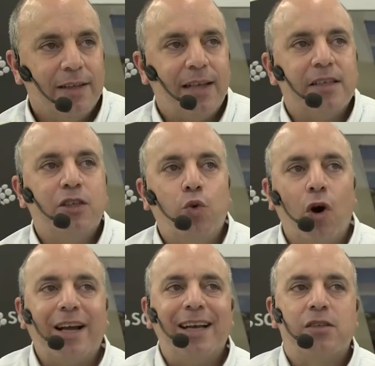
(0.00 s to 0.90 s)
Does it
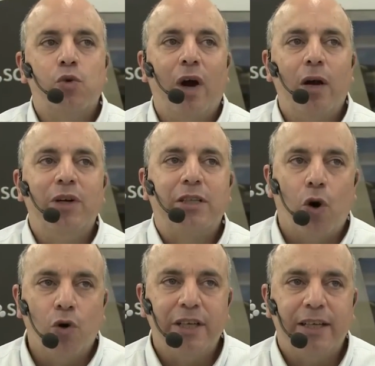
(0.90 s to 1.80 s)
work as well with
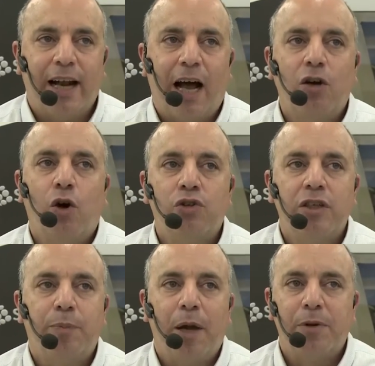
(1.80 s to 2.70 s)
coated and
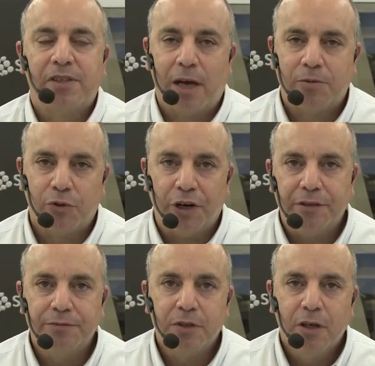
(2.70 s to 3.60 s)
uncoated paper substrate?
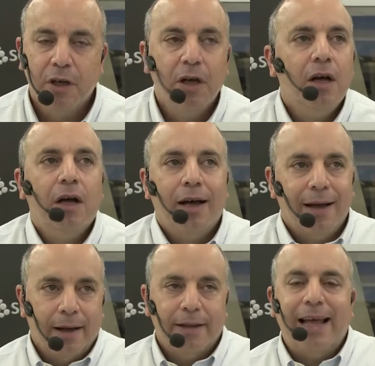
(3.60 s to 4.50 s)

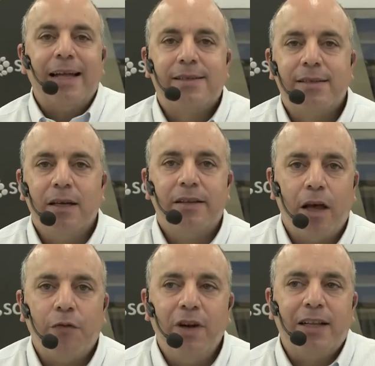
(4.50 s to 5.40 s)
That's
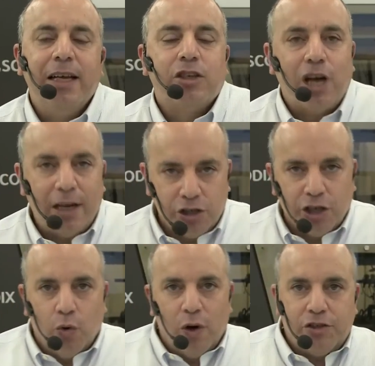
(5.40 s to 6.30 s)
definitely a
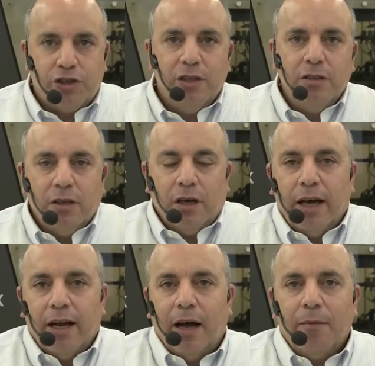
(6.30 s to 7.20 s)
challenging question,
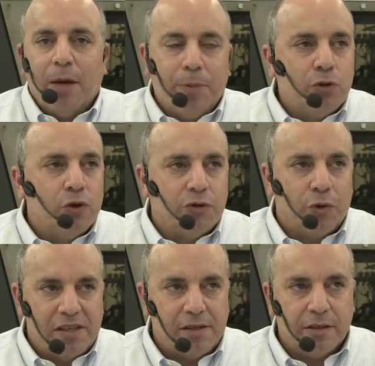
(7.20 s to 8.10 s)
and I'm happy to
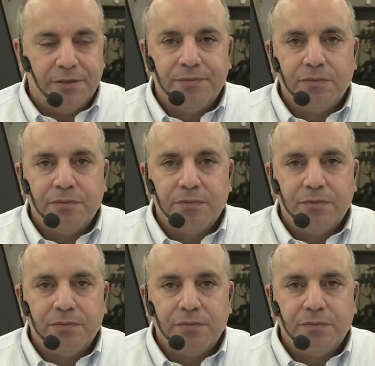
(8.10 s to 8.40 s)
address it.